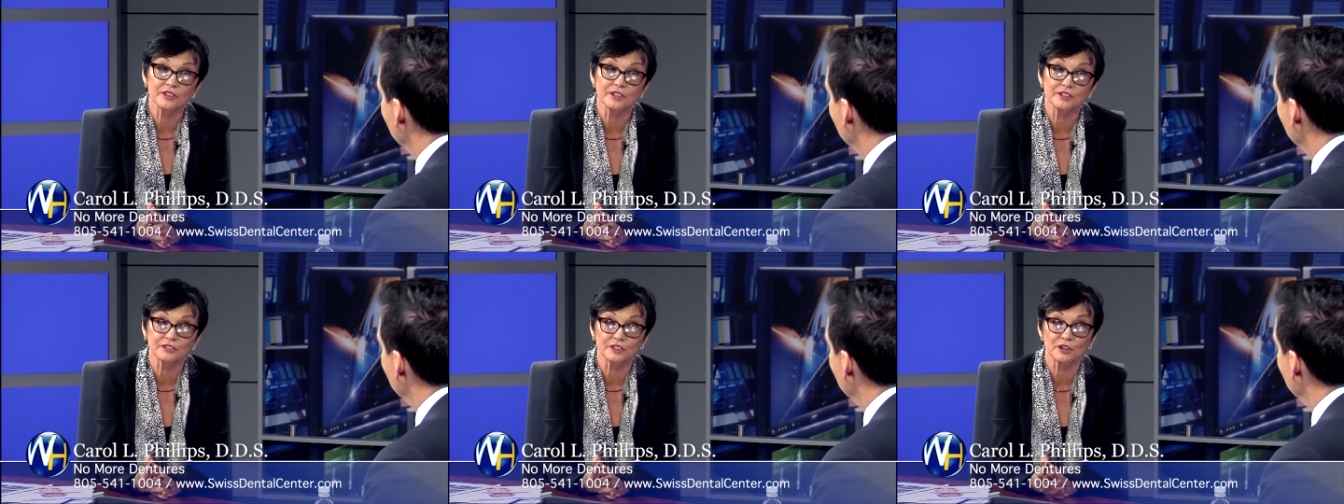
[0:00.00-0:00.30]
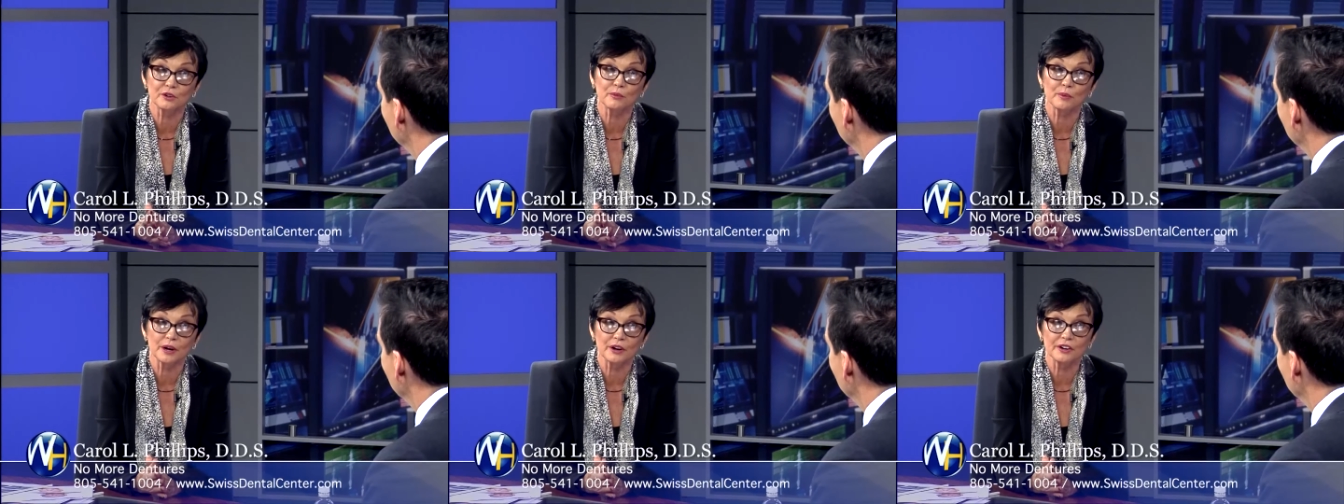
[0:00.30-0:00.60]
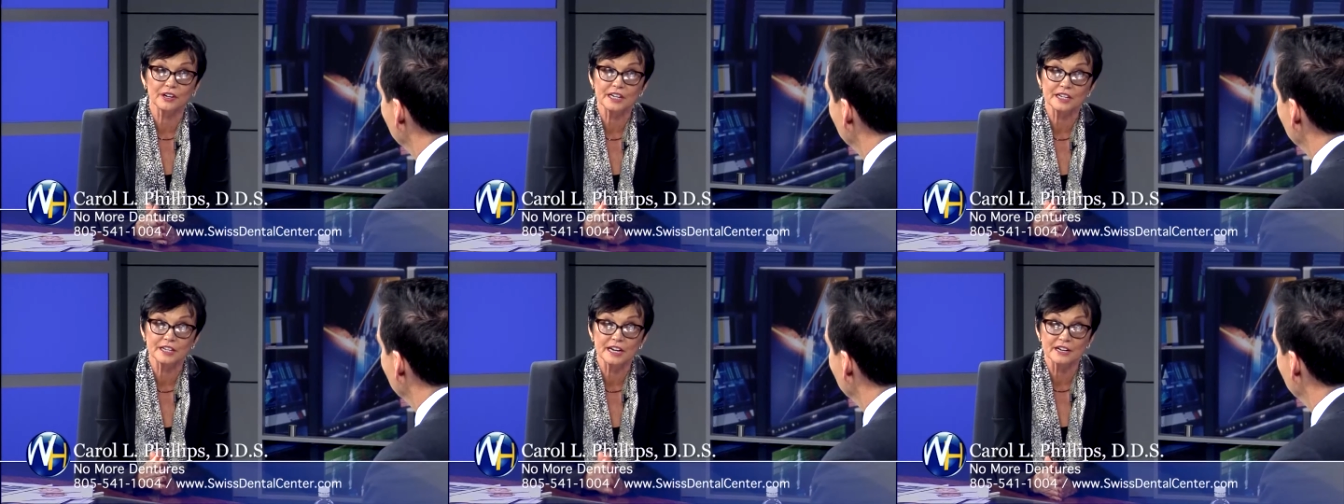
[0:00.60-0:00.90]
that they're
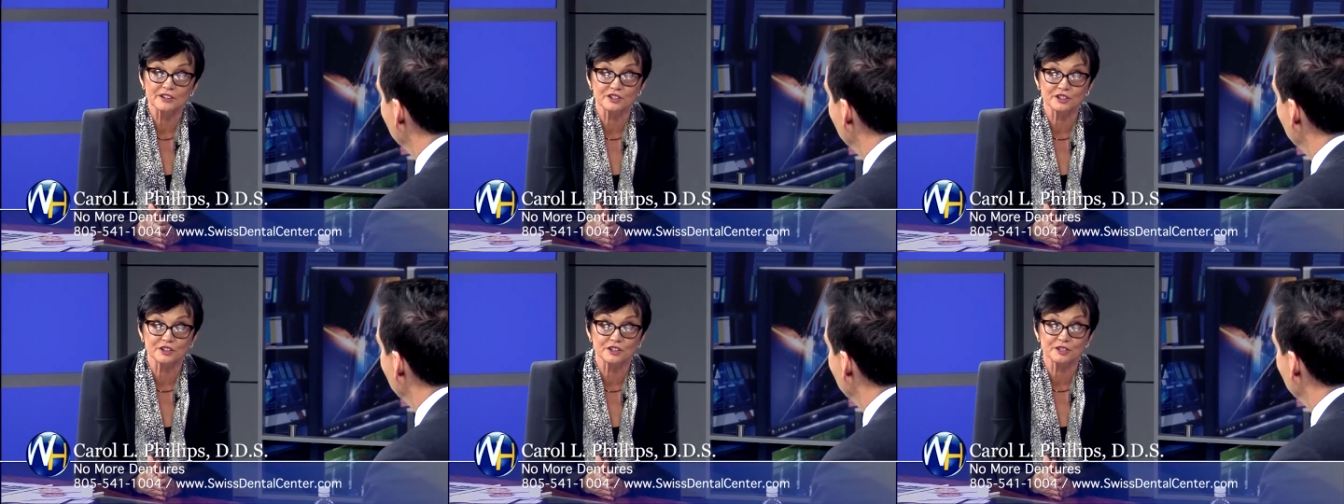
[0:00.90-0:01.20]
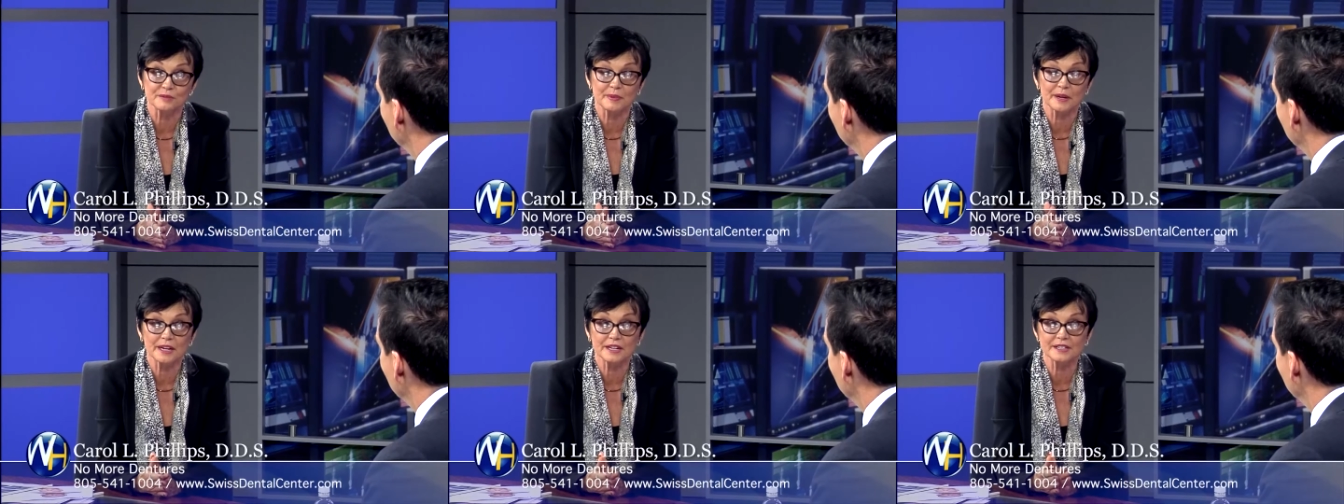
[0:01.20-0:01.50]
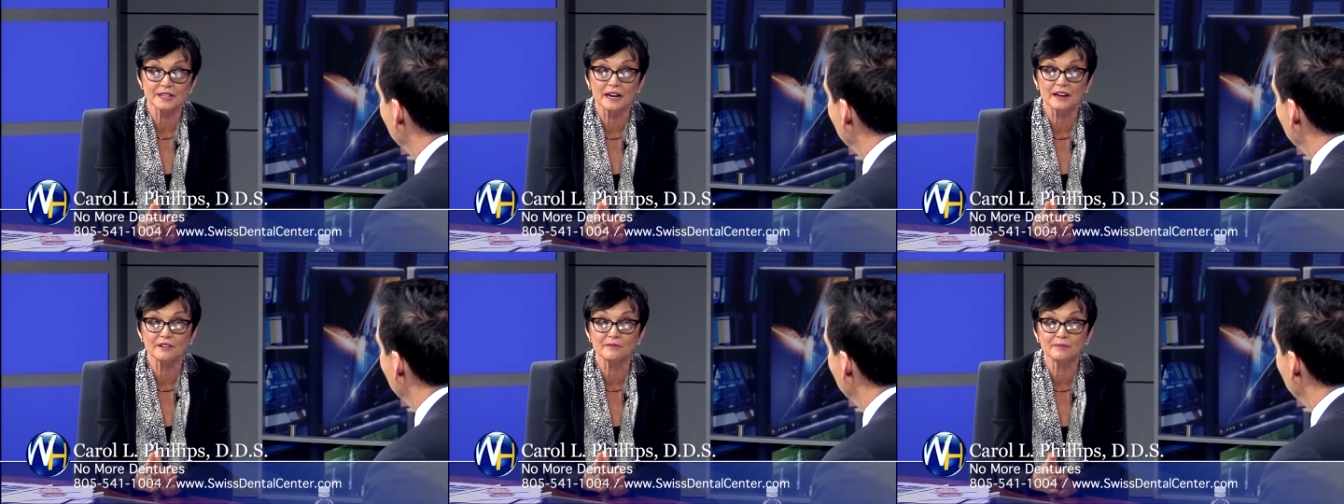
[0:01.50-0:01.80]
wearing dentures because
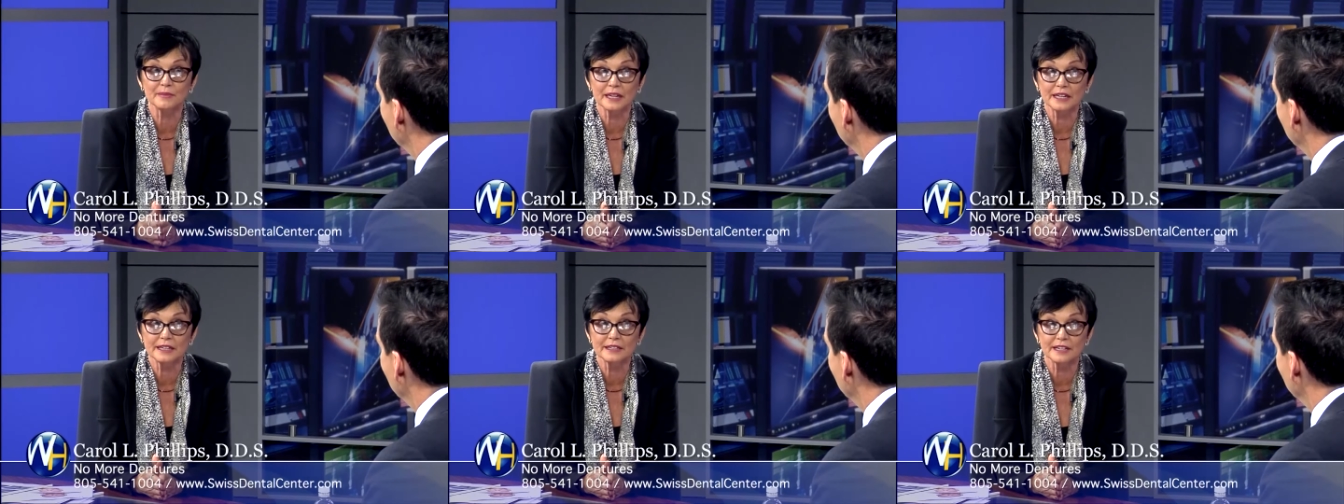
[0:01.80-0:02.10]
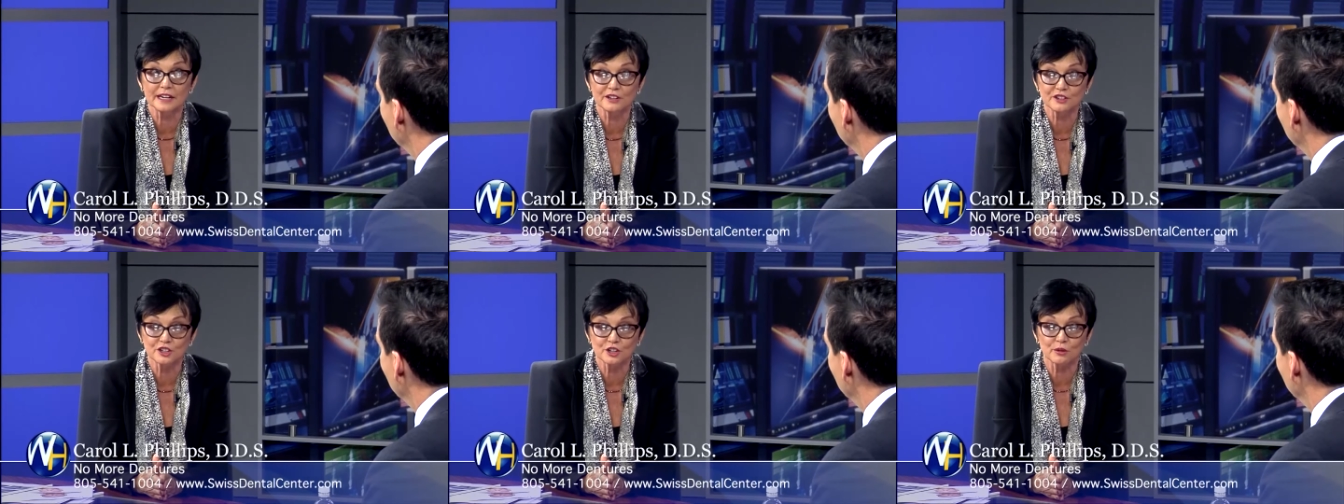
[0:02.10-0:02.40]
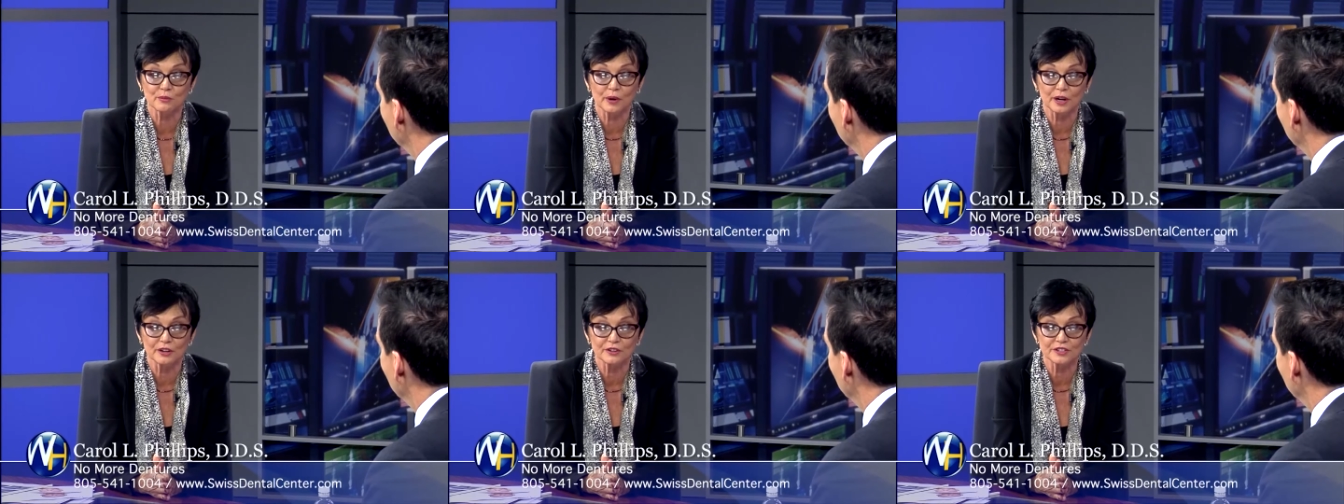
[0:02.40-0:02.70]
I have many denture
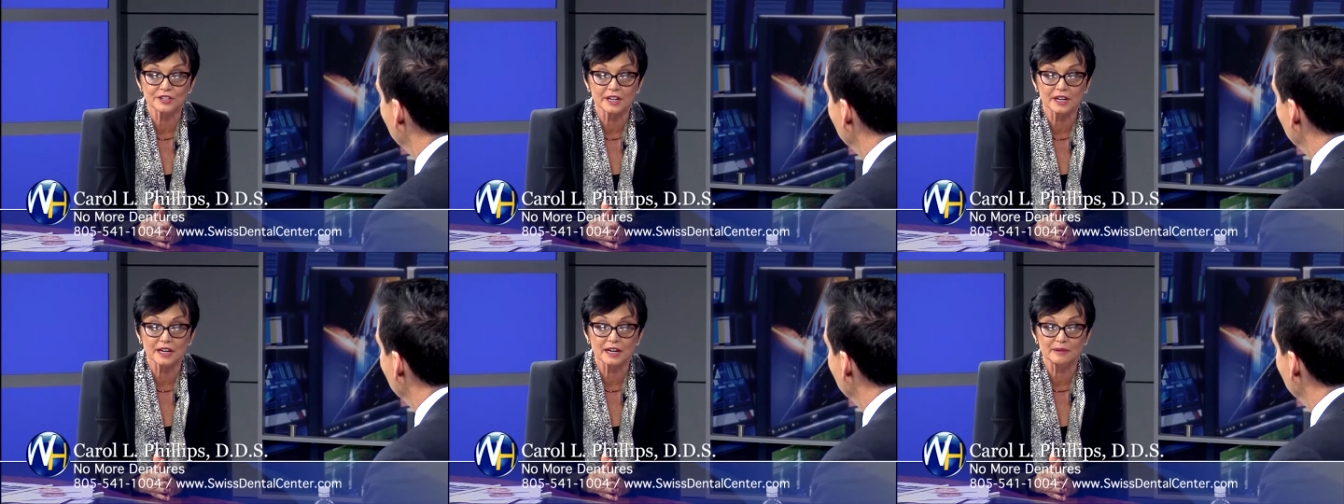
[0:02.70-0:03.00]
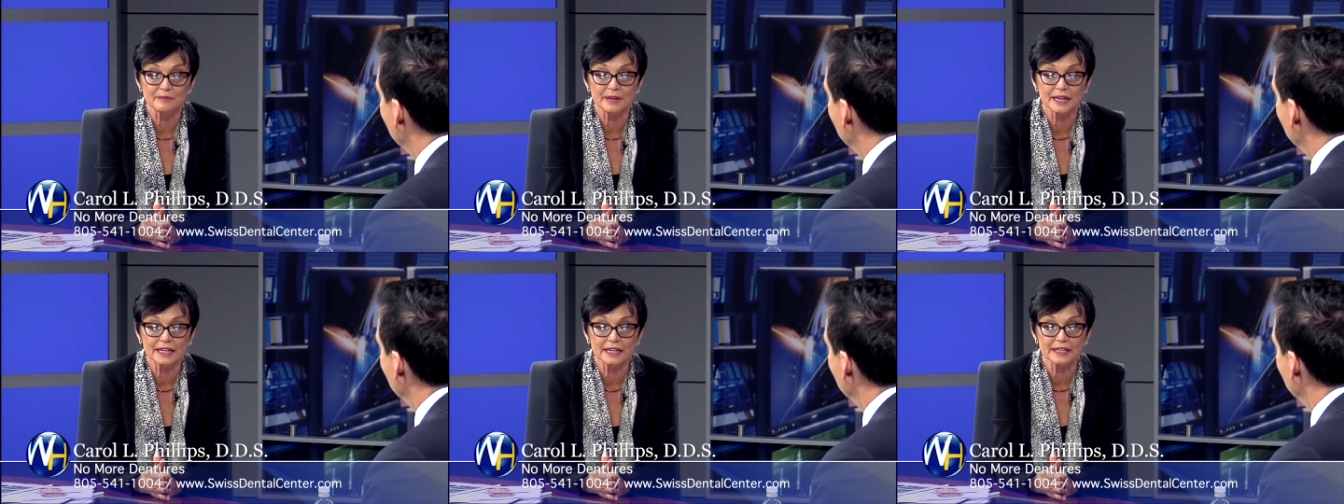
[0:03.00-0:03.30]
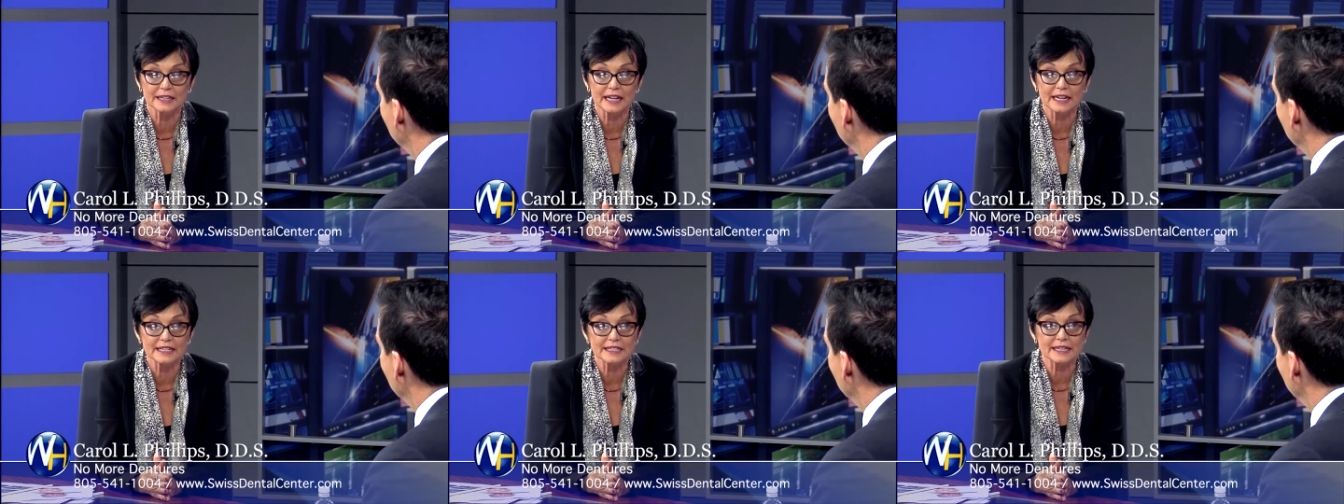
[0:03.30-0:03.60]
wearers that come in
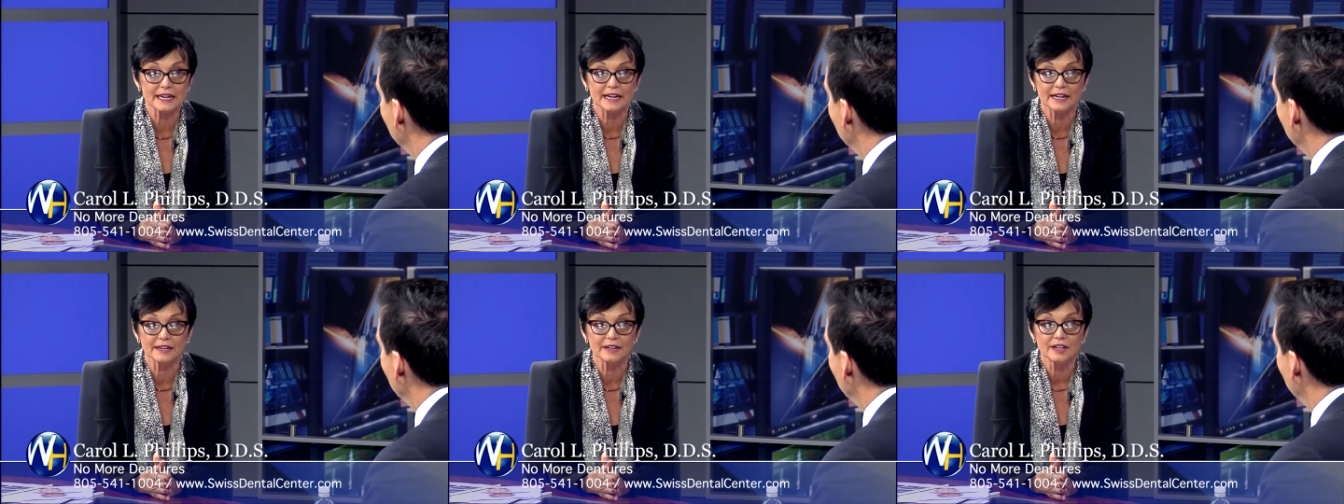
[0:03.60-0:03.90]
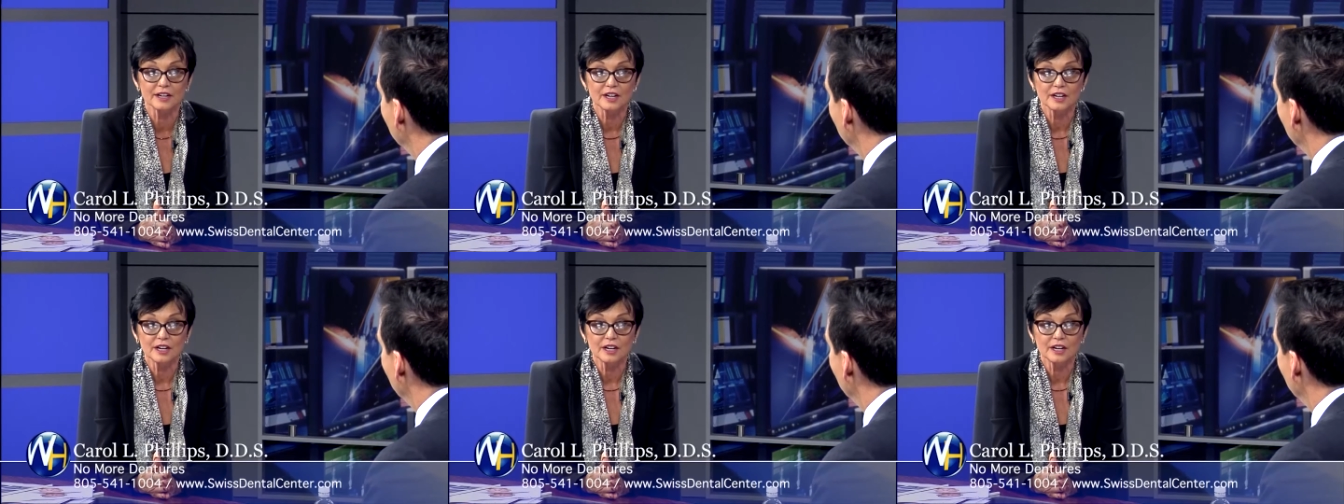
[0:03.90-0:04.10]
and they say,